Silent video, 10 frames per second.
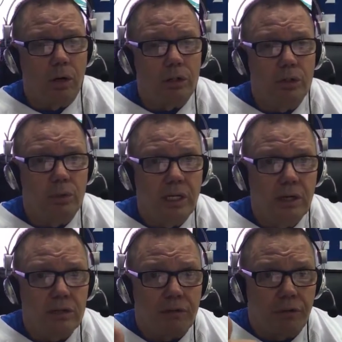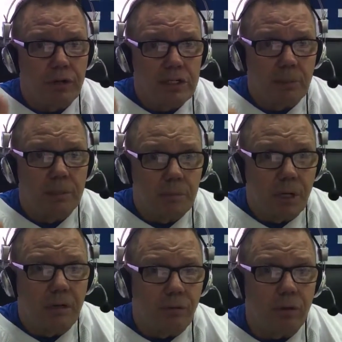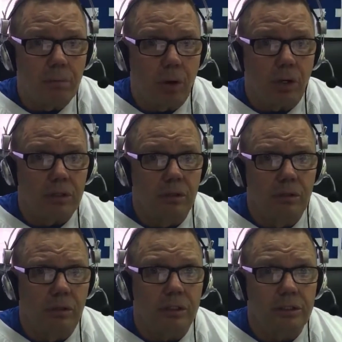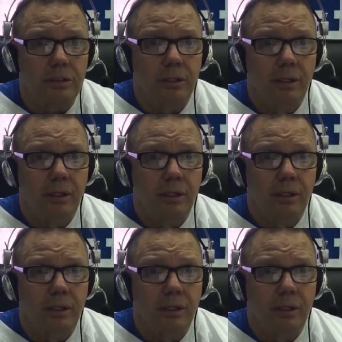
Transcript: 2 years. It frees up the money for DeMarcus Lawrence.